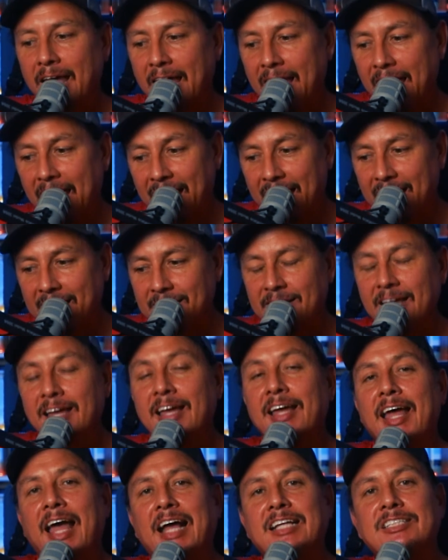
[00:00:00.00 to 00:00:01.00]
and
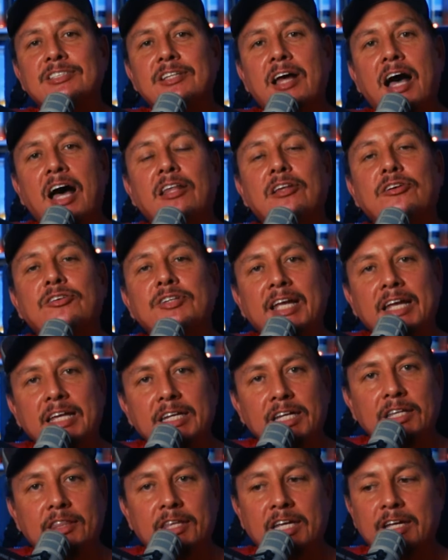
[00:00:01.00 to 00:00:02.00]
has not learned
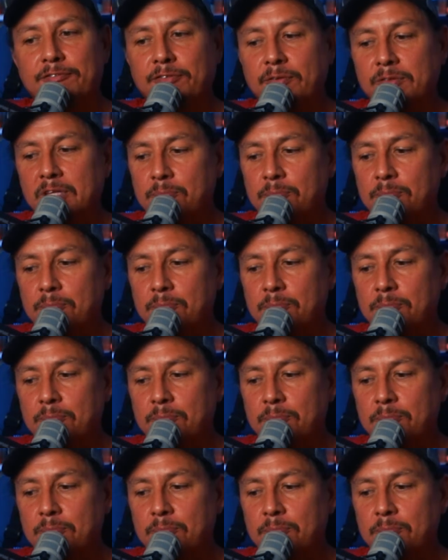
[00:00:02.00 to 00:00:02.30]
anything from